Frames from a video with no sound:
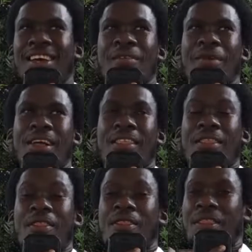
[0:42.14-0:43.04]
Well,
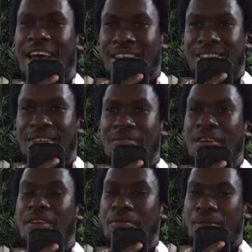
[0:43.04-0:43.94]
that is a
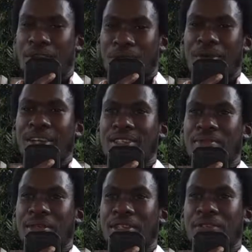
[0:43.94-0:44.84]
very important
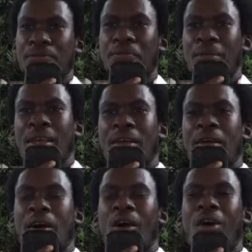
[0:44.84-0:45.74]
question, because
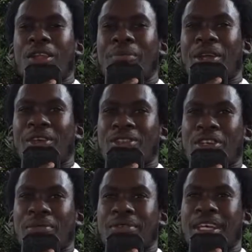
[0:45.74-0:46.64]
all depending on the
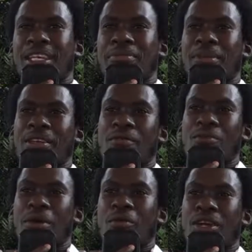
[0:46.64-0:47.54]
circumstance, many of you
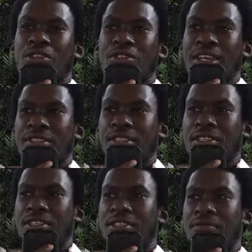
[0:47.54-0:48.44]
may want to
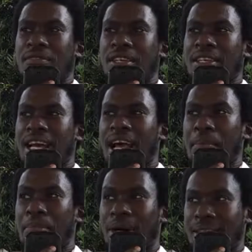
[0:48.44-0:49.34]
transition into a vegan diet,
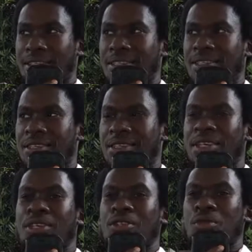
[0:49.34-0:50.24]
but
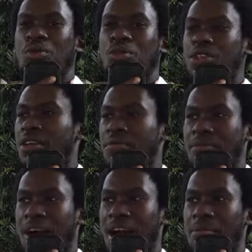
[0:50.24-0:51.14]
due to your
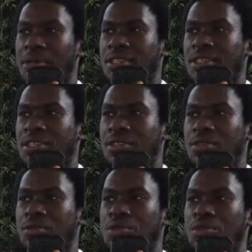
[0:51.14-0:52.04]
environment,
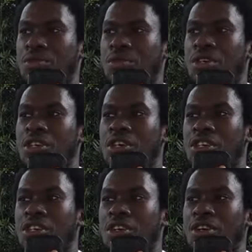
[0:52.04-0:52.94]
due to
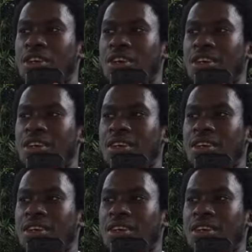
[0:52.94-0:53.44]
your